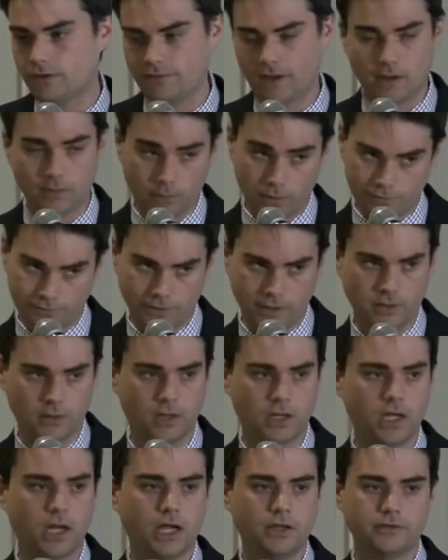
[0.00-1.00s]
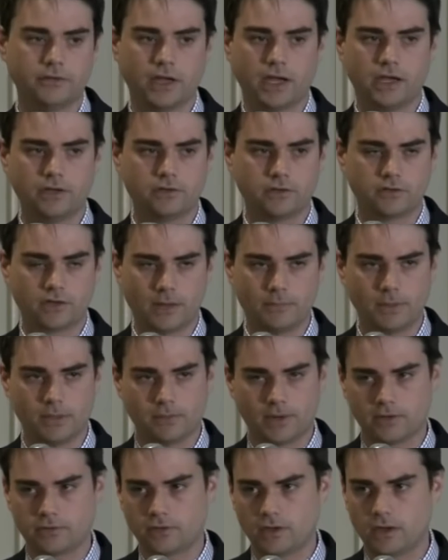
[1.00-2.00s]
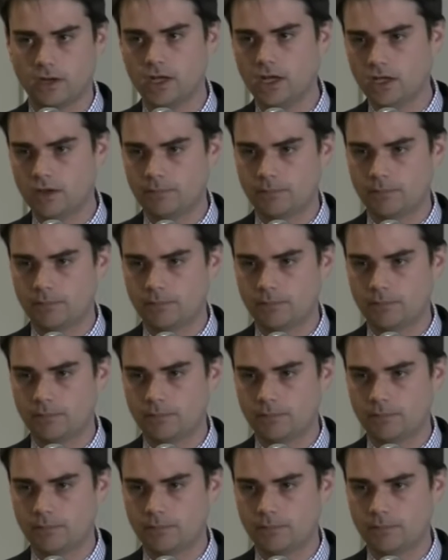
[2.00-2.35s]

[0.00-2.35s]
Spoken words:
if I were to funnel a gun to ISIS, I'd be arrested.